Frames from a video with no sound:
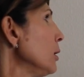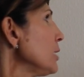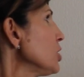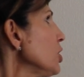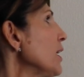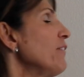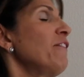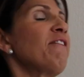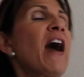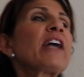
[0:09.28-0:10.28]
Let's look
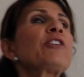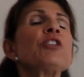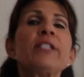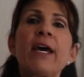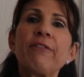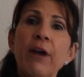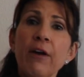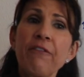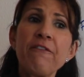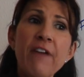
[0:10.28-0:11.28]
at factors that
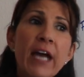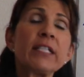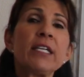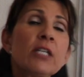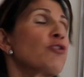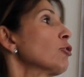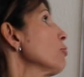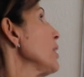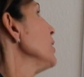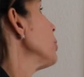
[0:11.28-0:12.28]
affect
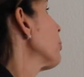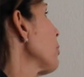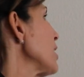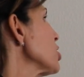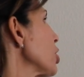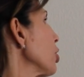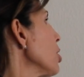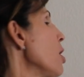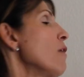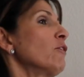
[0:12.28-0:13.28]
intracranial pressure.
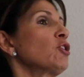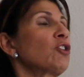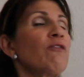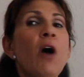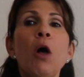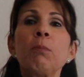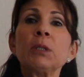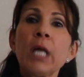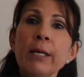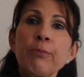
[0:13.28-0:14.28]
First of all,
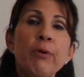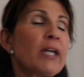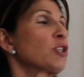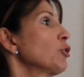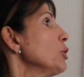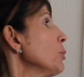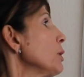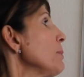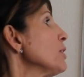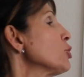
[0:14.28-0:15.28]
blood pressure. You
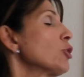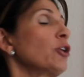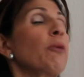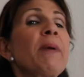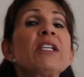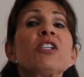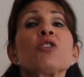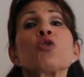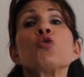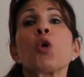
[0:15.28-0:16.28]
want to make sure your
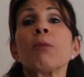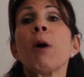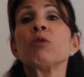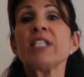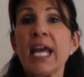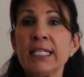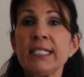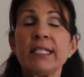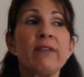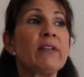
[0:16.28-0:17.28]
patient's
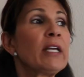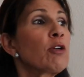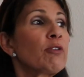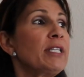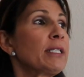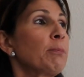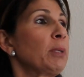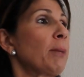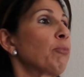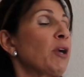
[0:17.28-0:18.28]
normotensive. An increase in
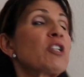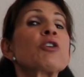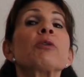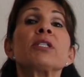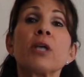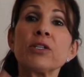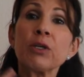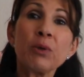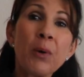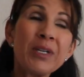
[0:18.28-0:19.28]
blood pressure is
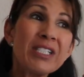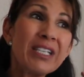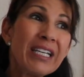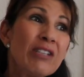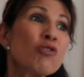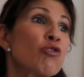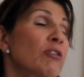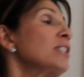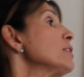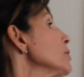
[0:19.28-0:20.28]
also going to
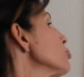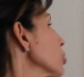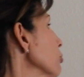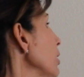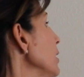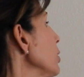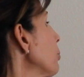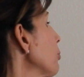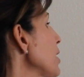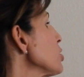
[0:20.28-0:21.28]
increase
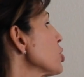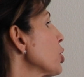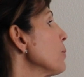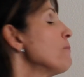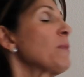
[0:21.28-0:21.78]
intracranial pressure.